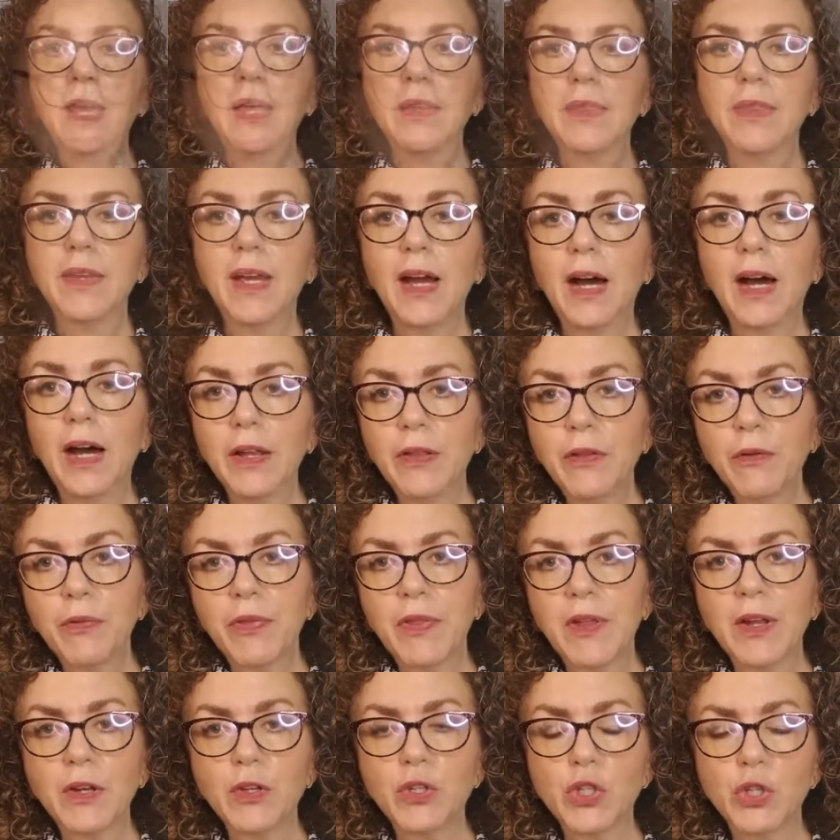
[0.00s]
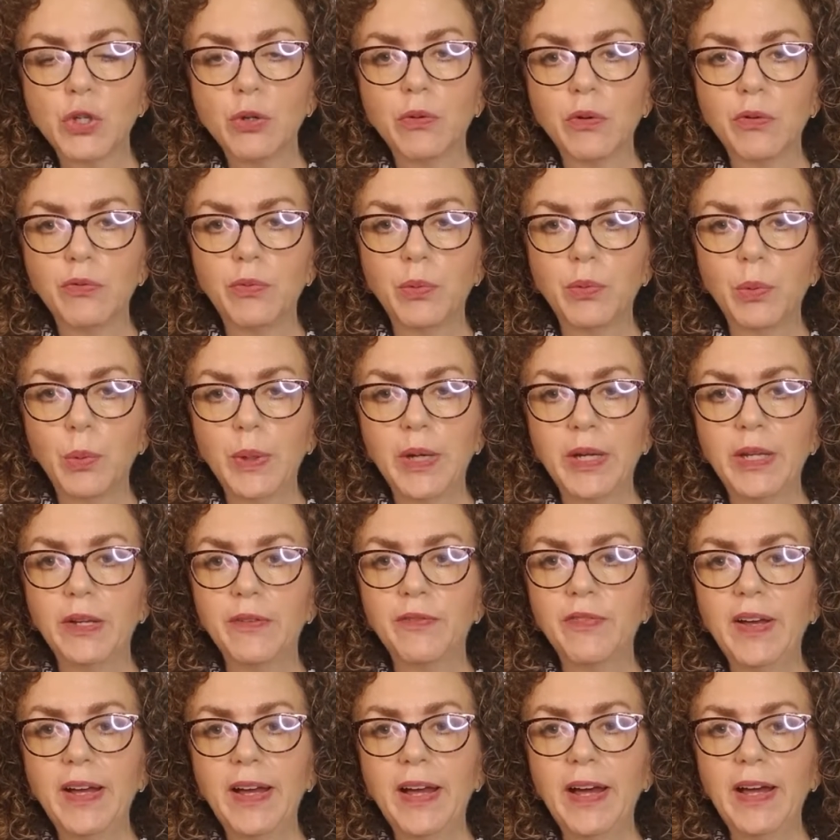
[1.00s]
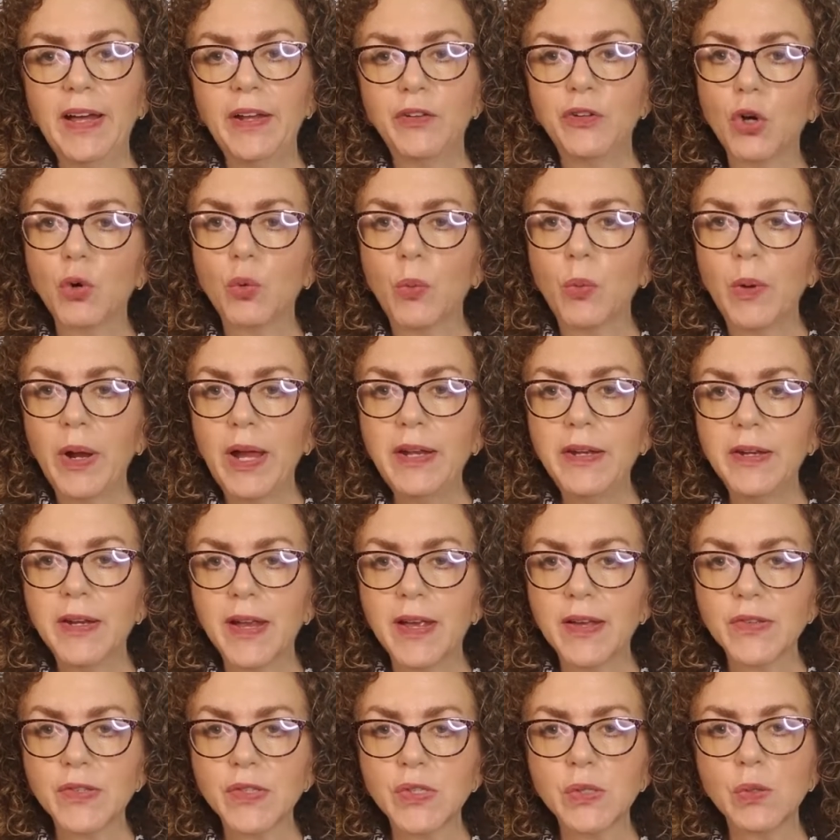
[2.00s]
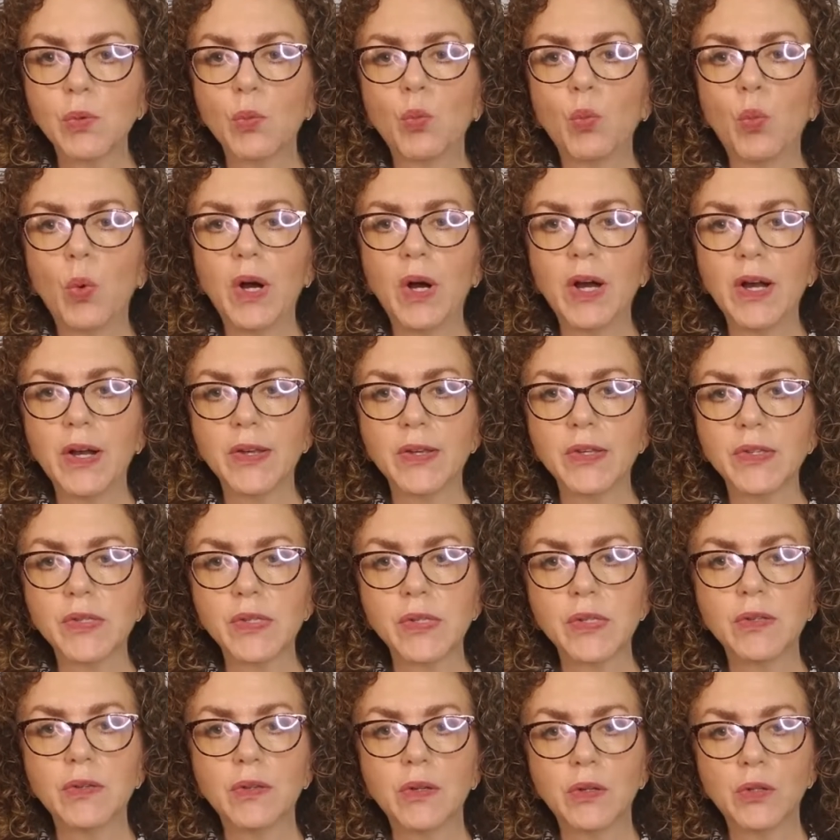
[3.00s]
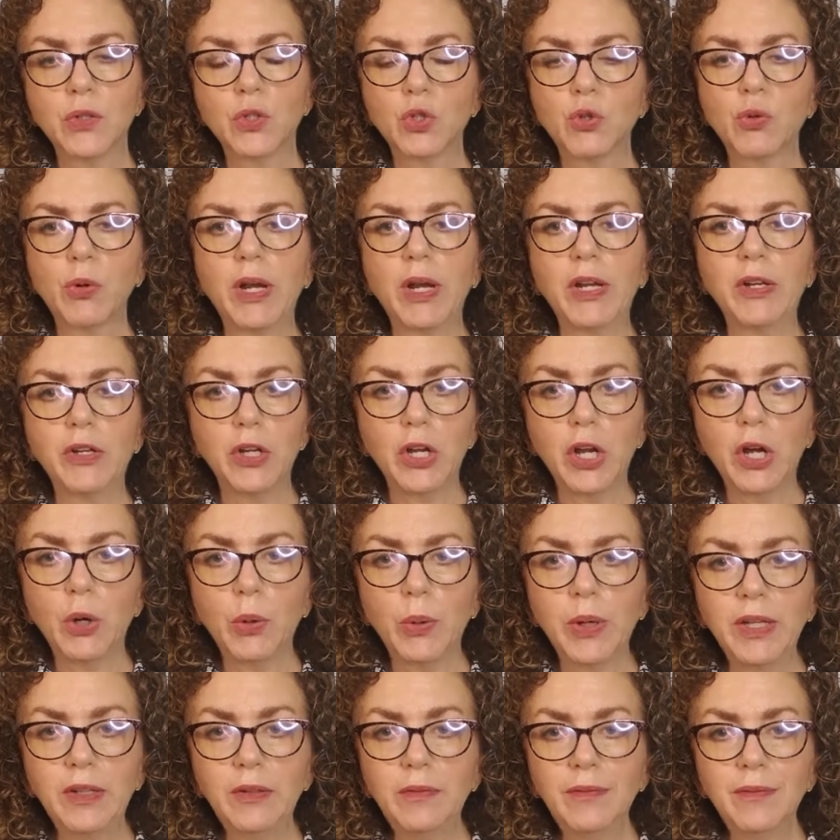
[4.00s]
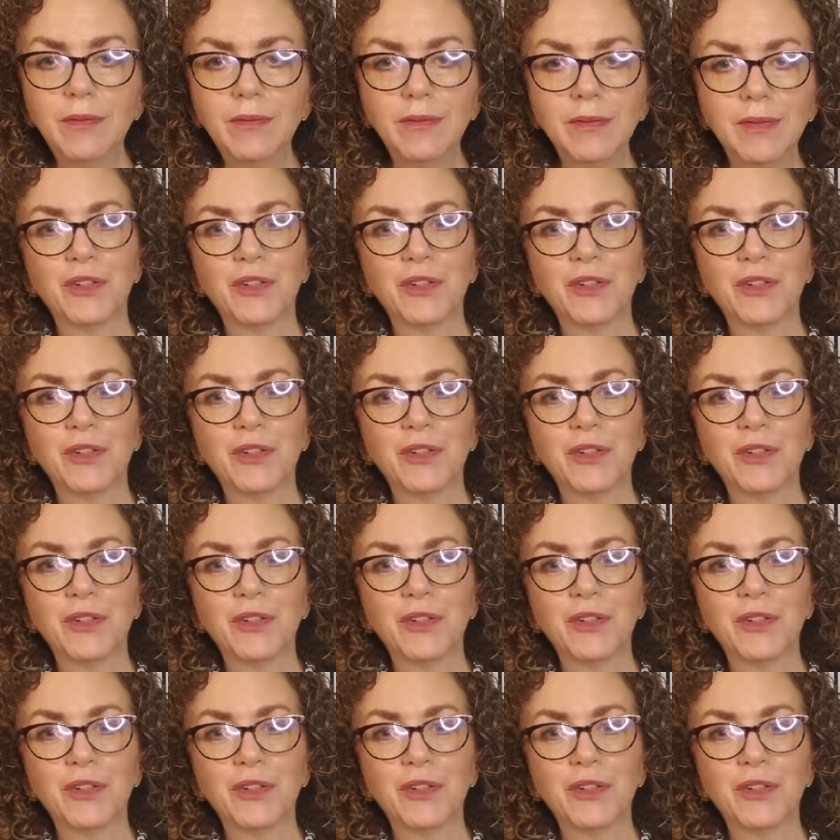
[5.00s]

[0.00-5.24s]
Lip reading: The other thing to avoid if I had redness was tretinoin,